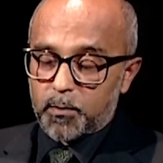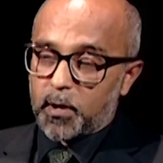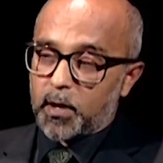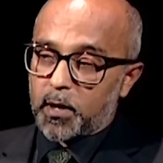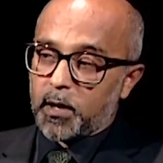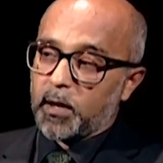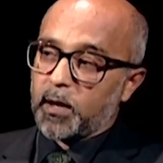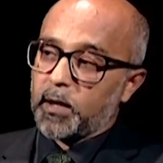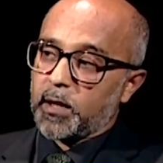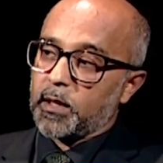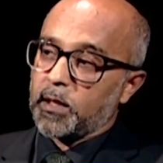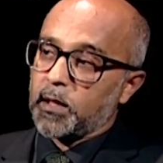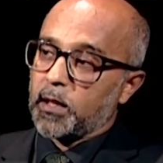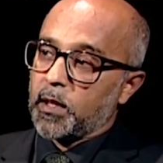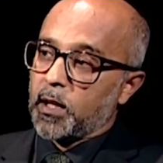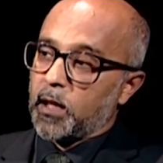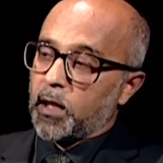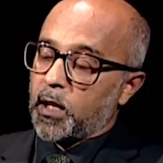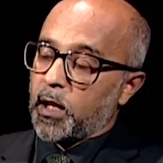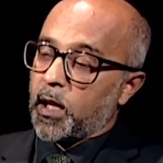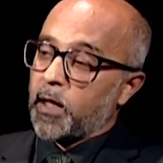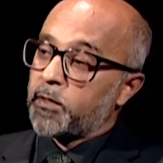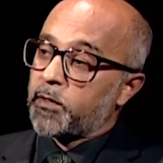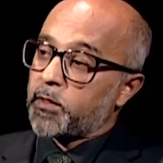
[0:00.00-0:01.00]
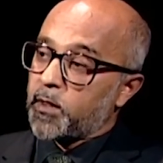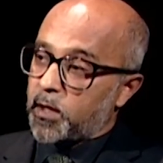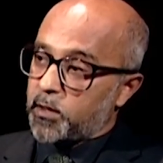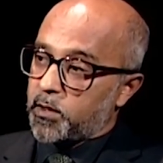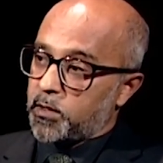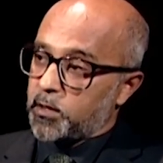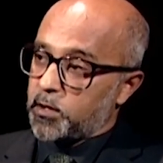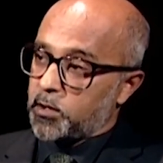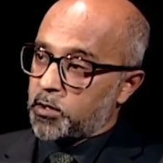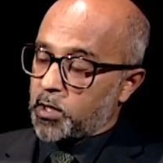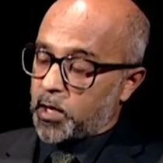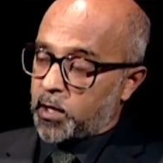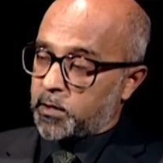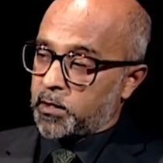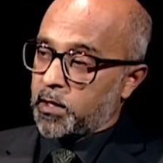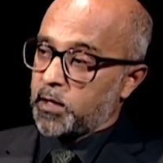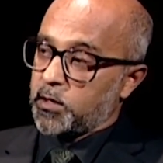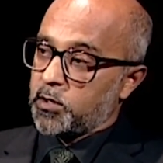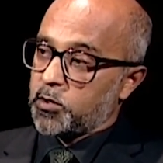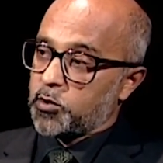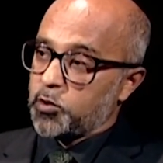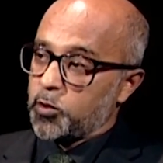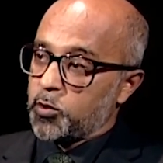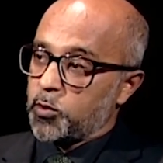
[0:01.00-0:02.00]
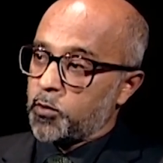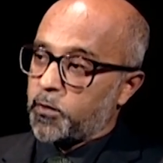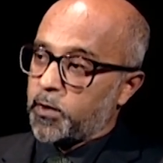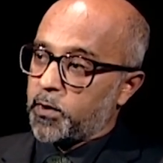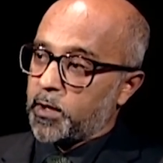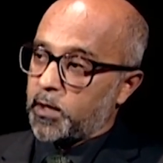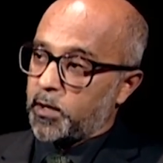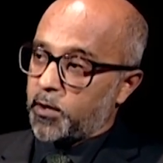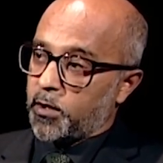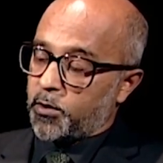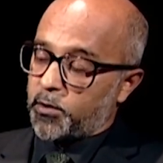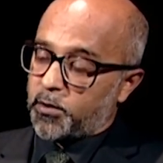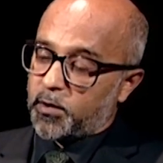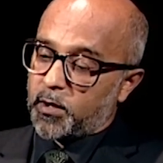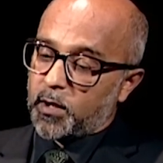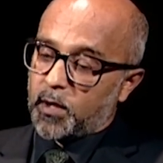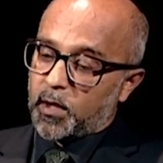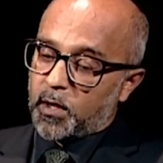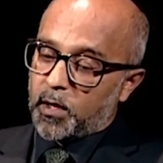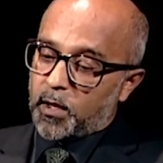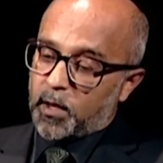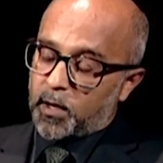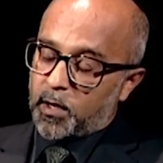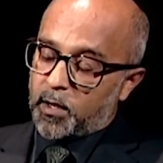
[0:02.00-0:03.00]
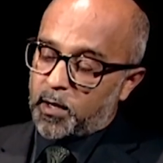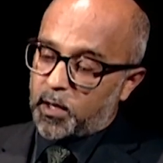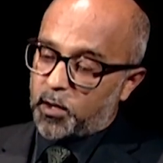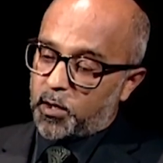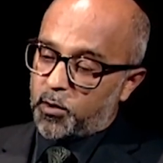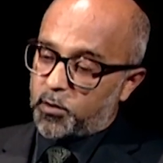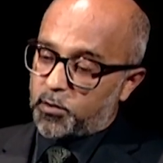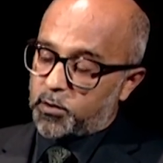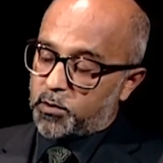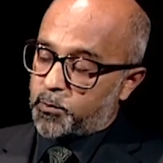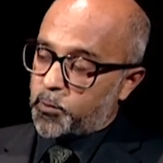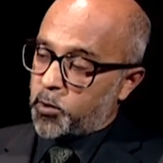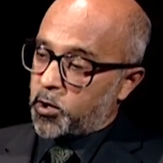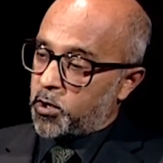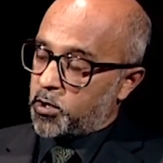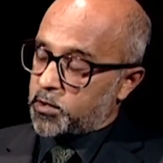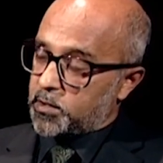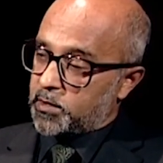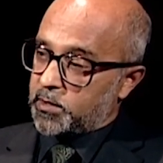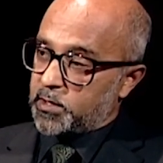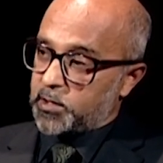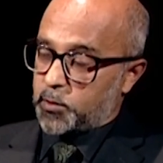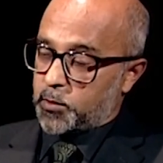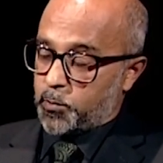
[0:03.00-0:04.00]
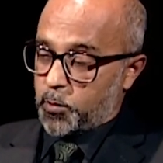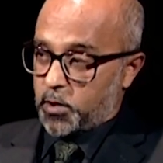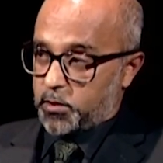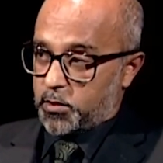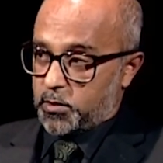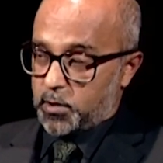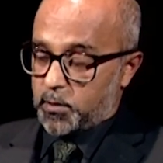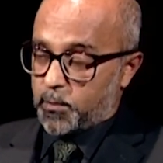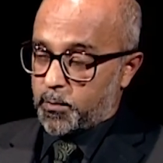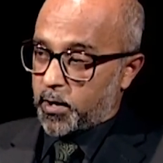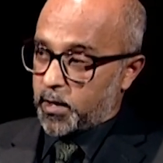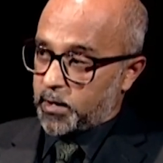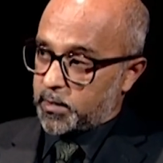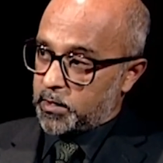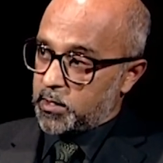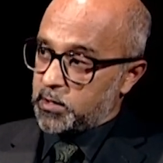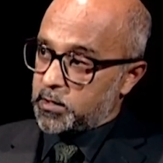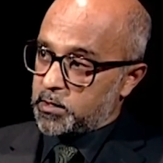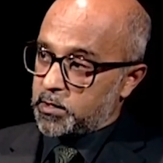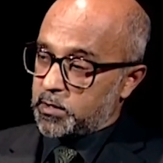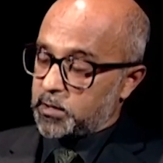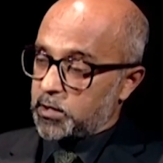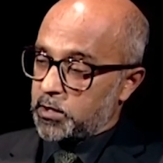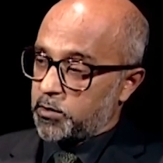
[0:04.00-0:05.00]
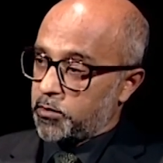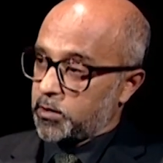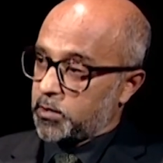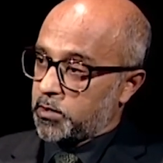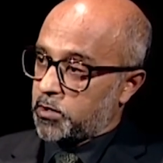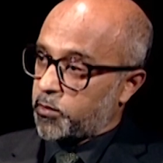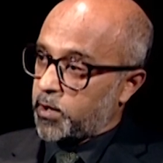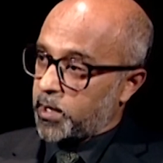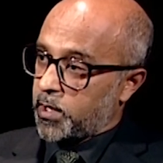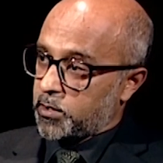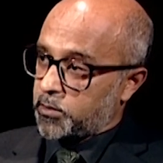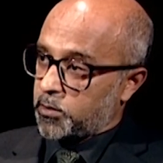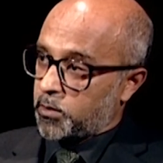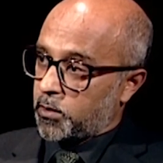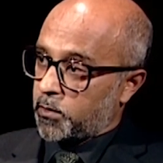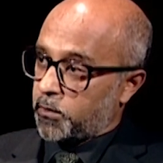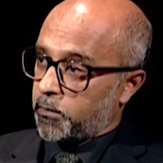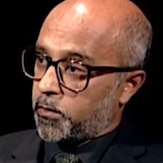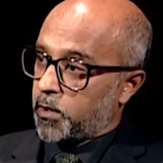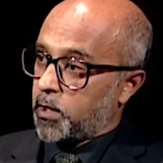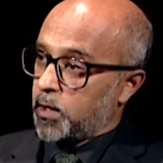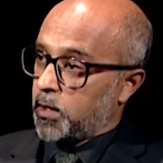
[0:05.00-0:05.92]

by another, another two fellows. And I was personally sponsored by the engineering director of